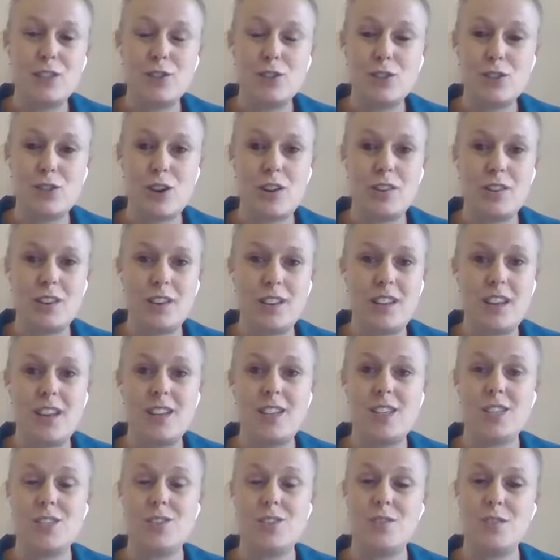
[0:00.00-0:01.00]
shown that
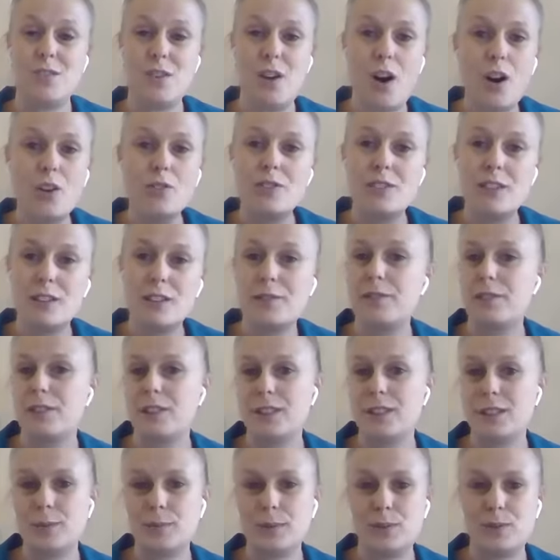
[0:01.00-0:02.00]
there's no
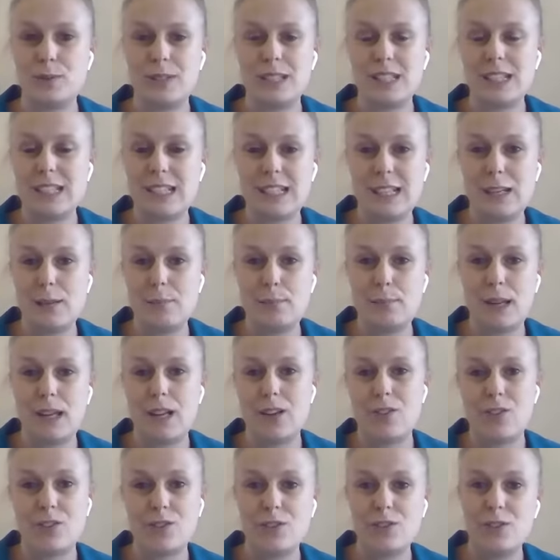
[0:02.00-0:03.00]
difference between sleeping
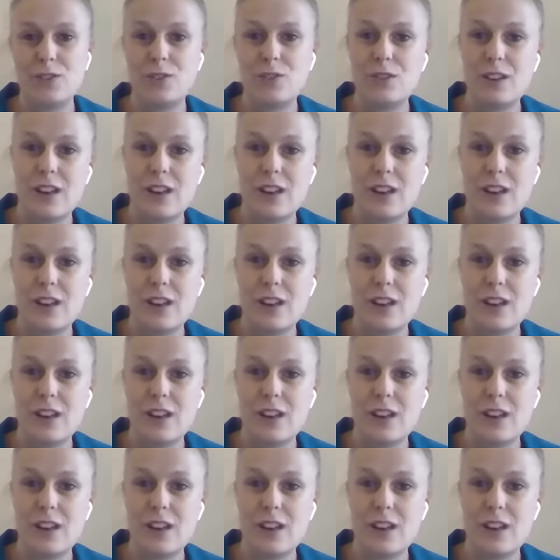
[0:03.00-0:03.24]
on your